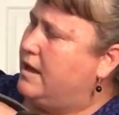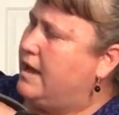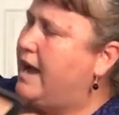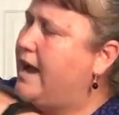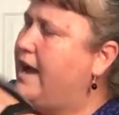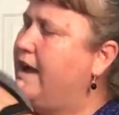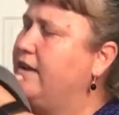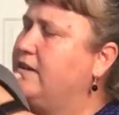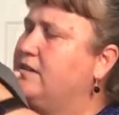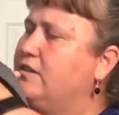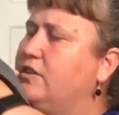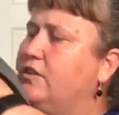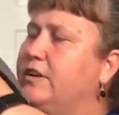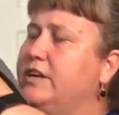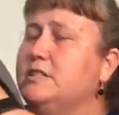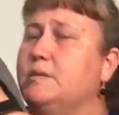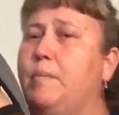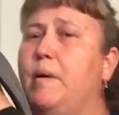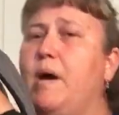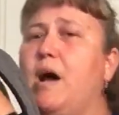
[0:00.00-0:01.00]
And there
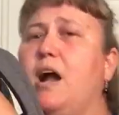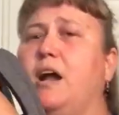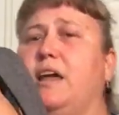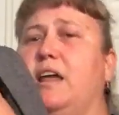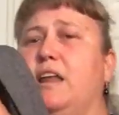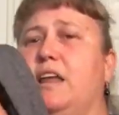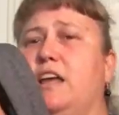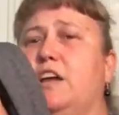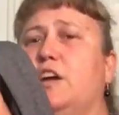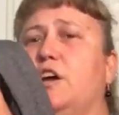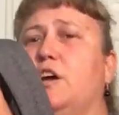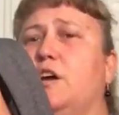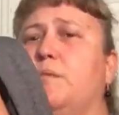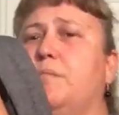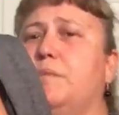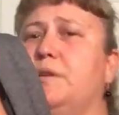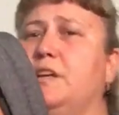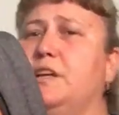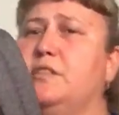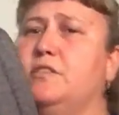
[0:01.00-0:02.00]
is a pocket here
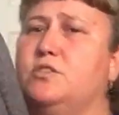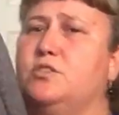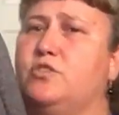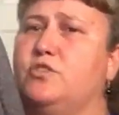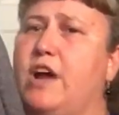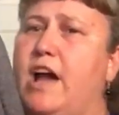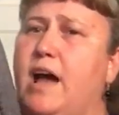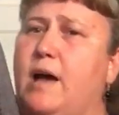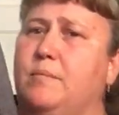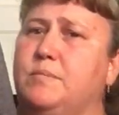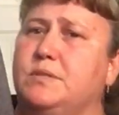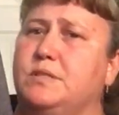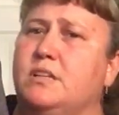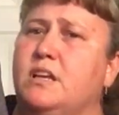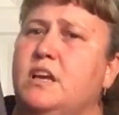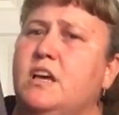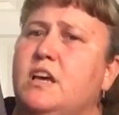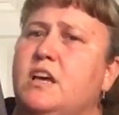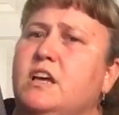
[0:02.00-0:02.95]
beneath the straps.